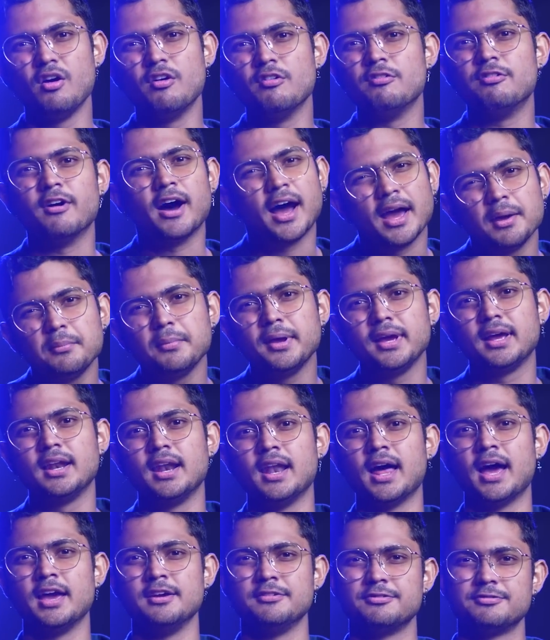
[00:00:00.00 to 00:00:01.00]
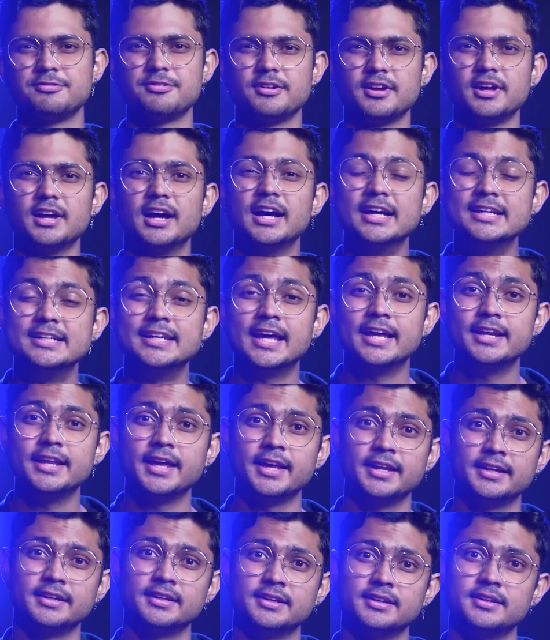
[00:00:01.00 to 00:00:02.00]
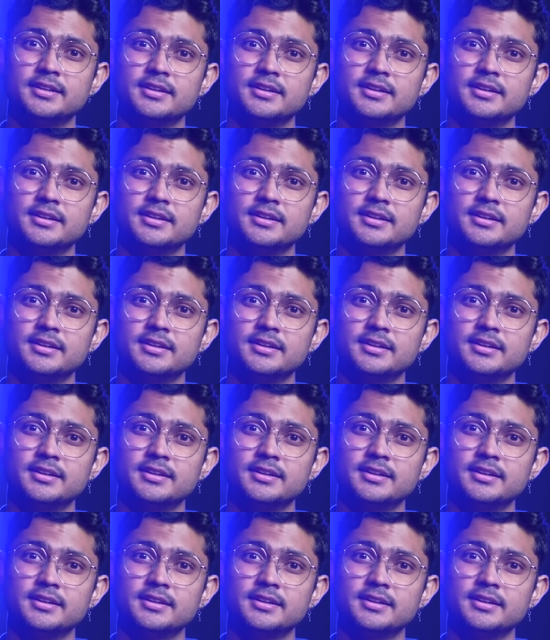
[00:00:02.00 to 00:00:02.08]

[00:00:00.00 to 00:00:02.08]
Why make life a dead end?